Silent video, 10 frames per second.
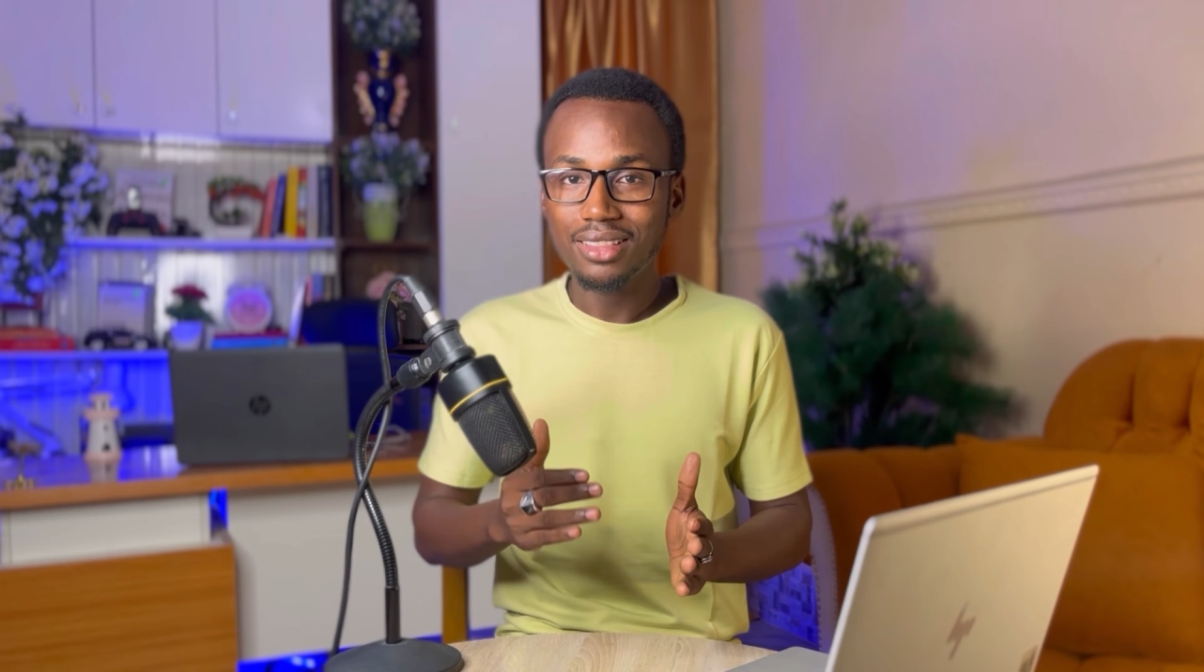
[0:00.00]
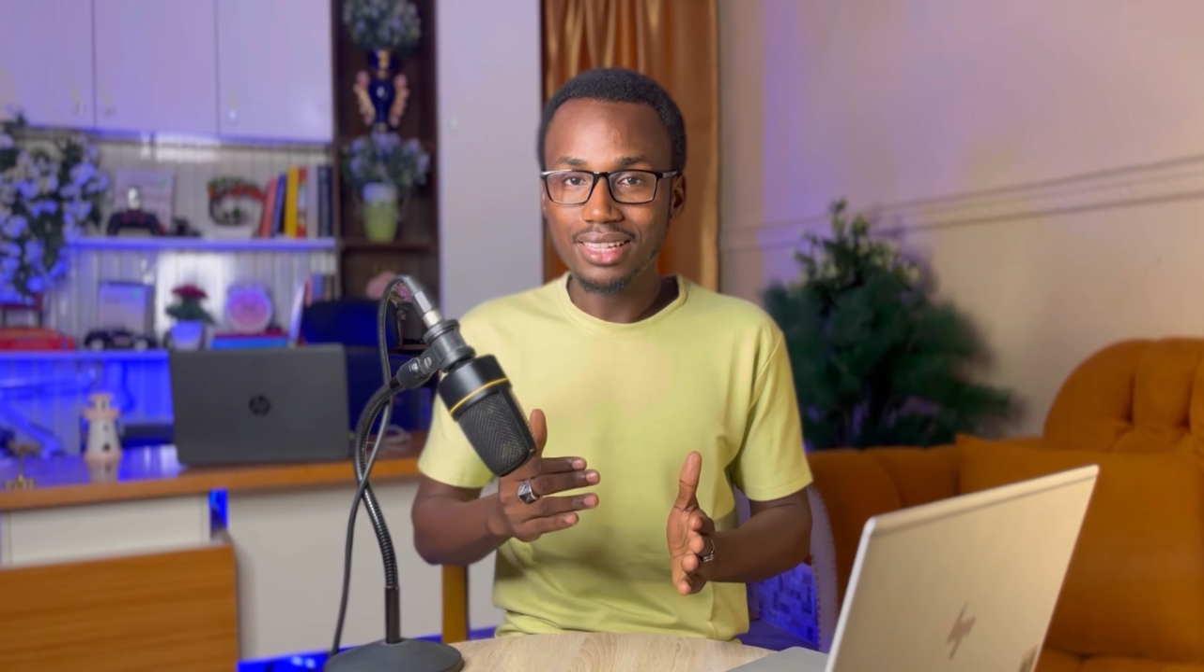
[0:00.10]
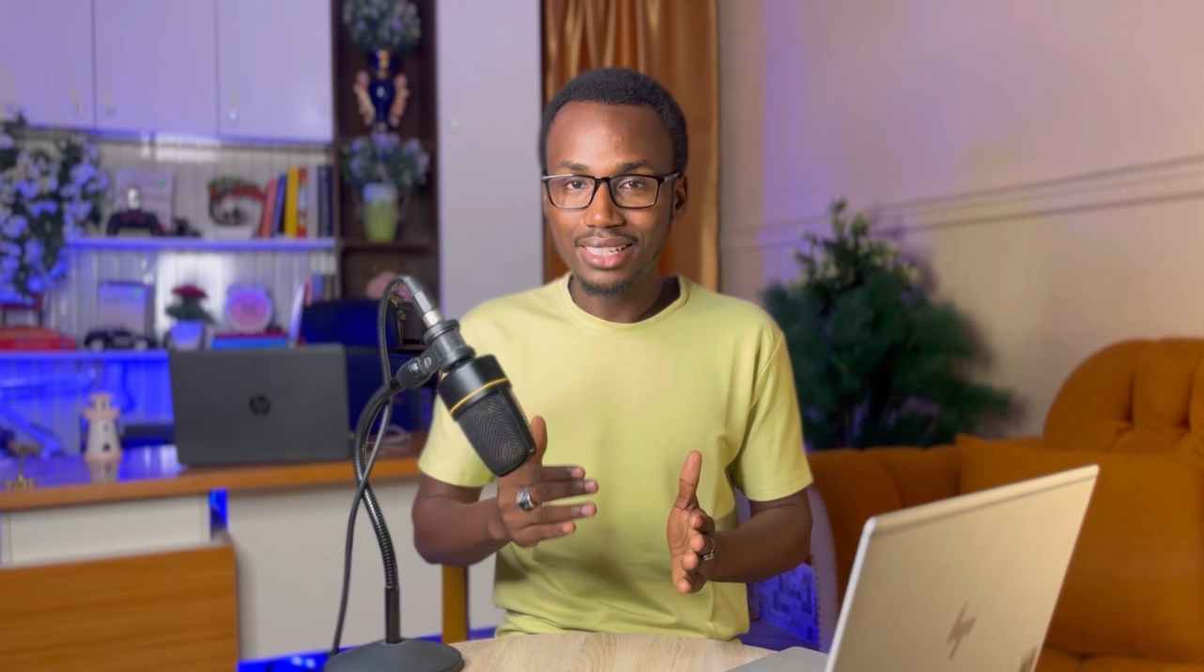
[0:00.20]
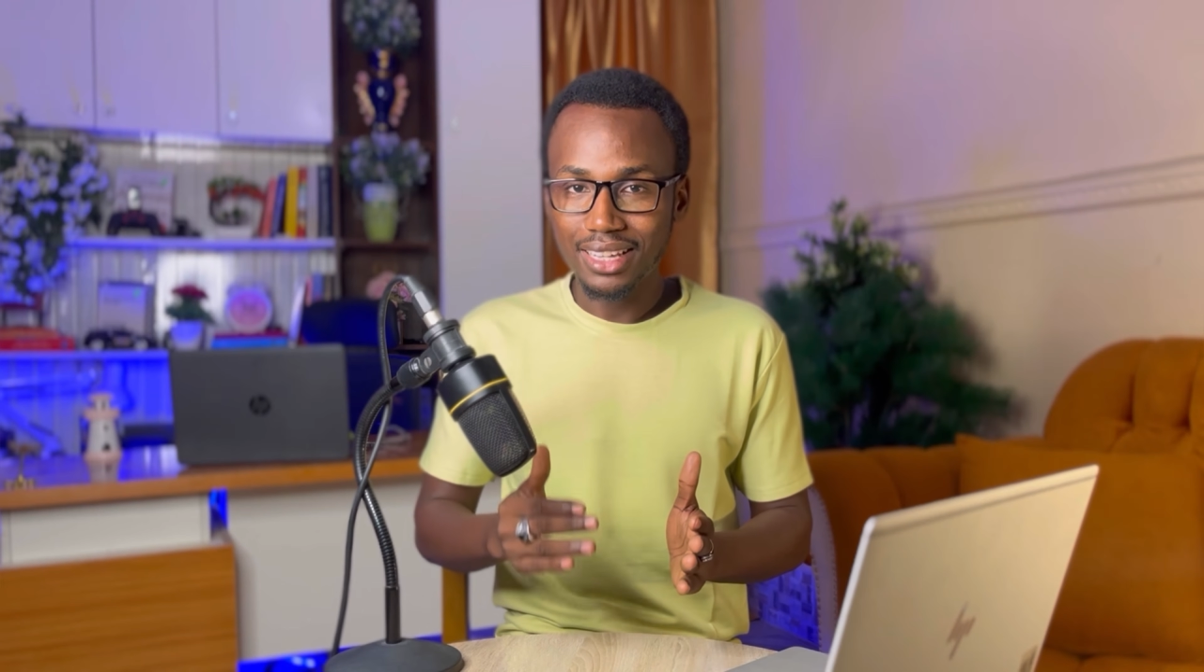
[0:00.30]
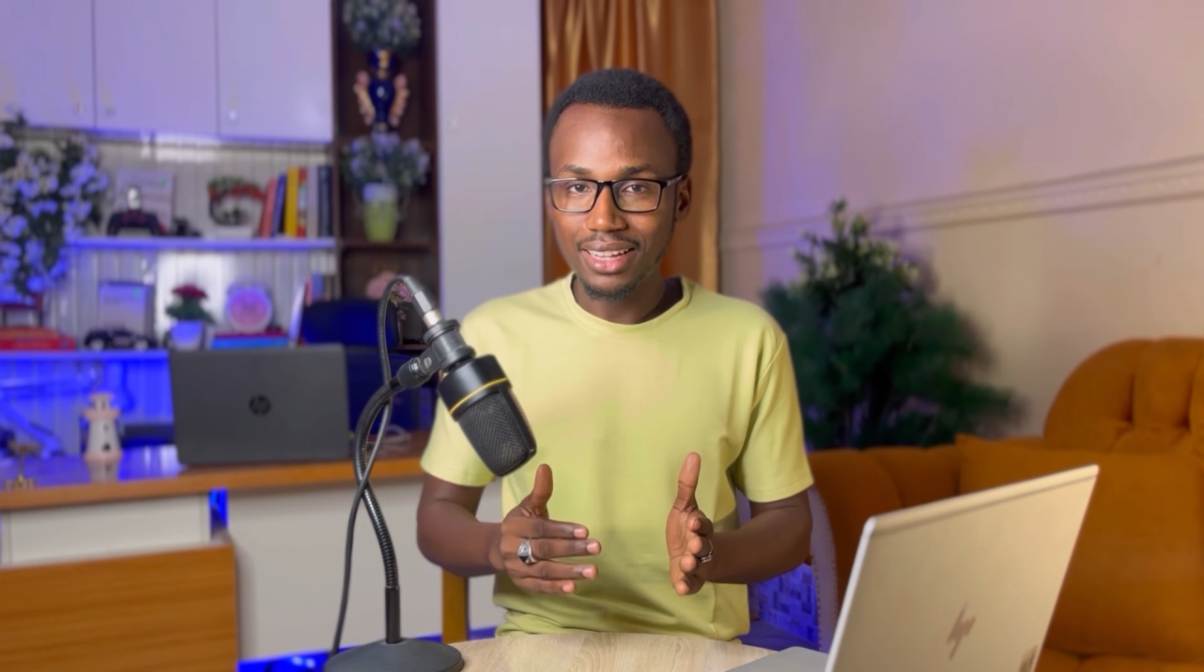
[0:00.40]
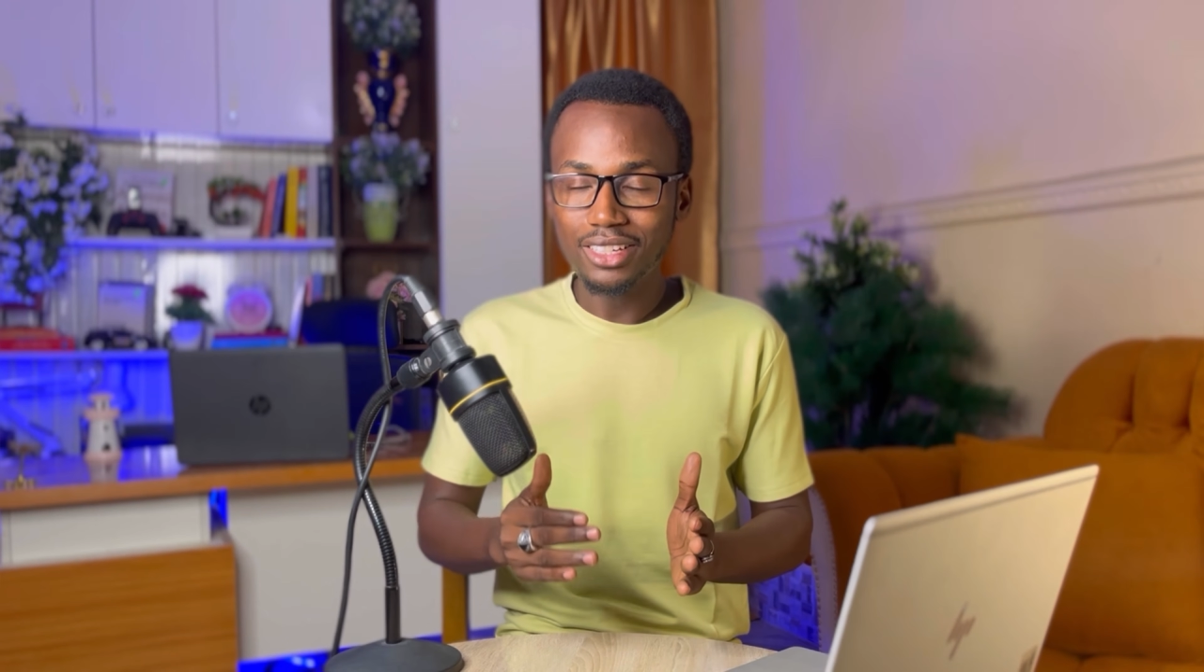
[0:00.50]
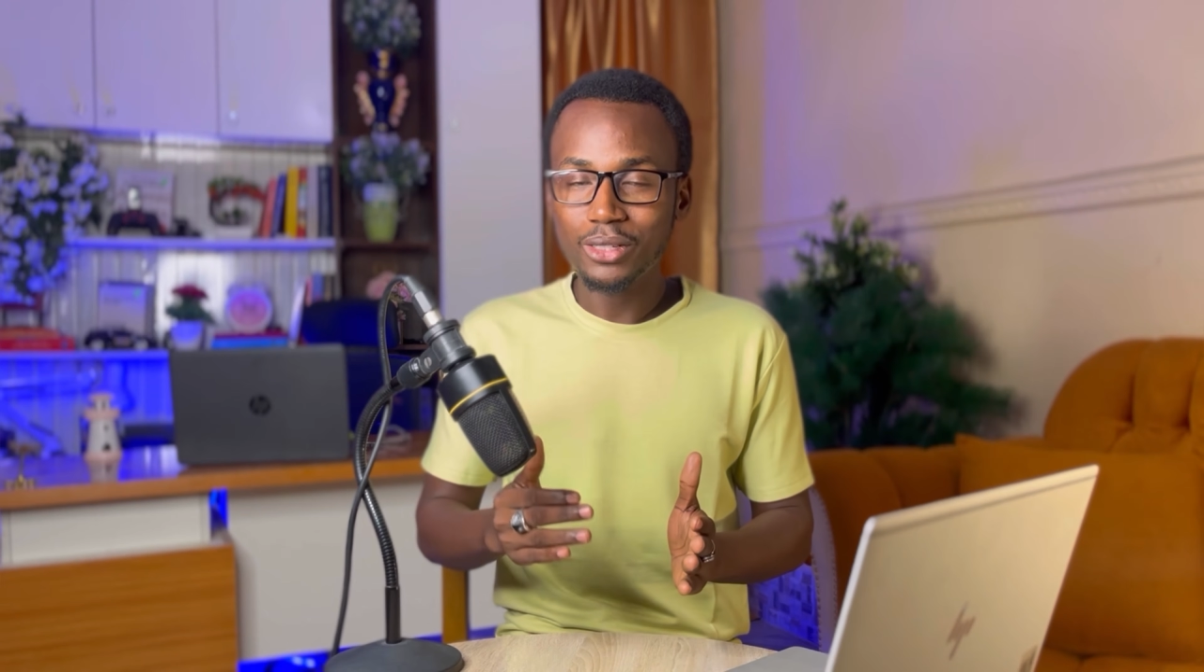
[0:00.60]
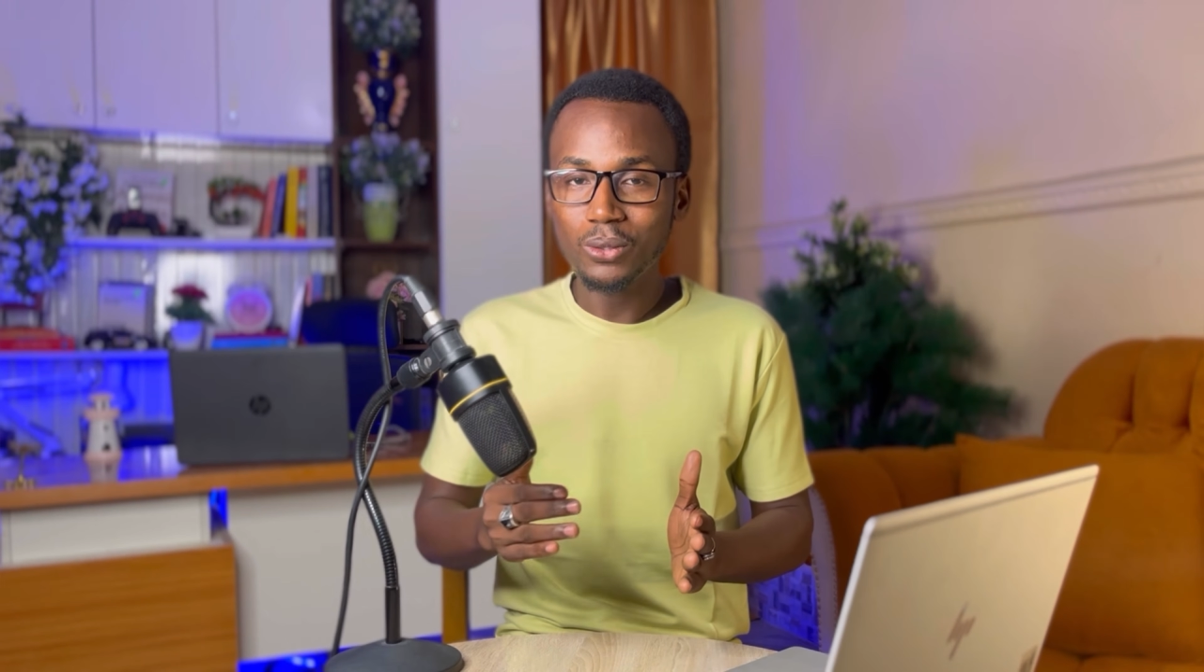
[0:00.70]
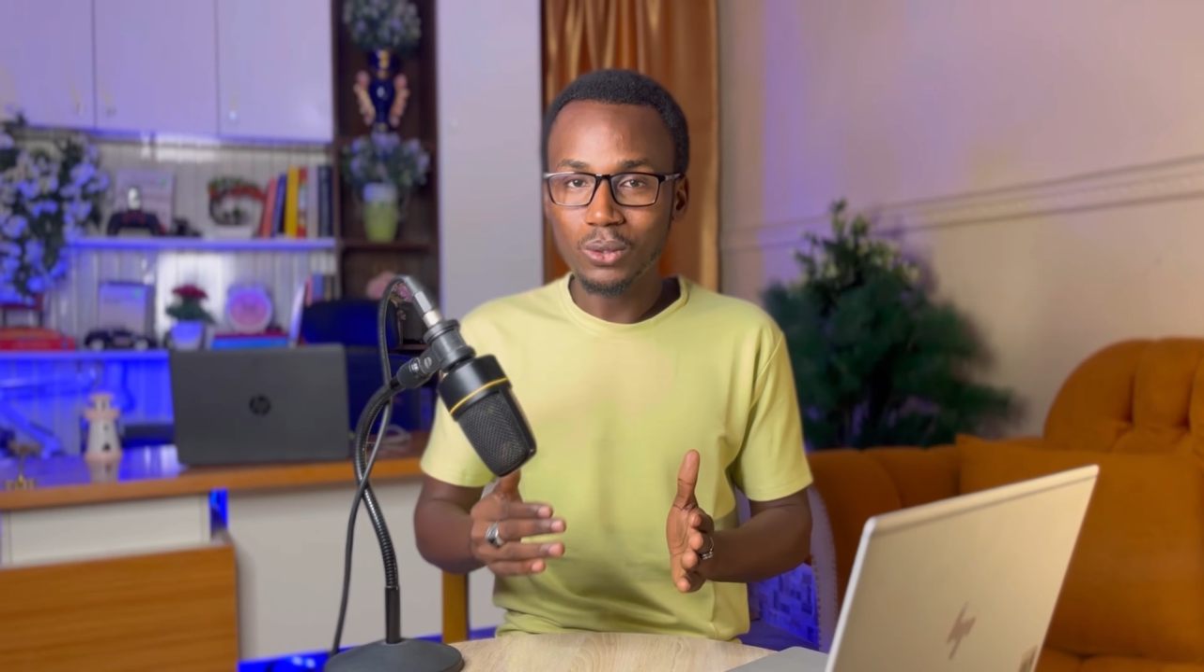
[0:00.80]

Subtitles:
the skills you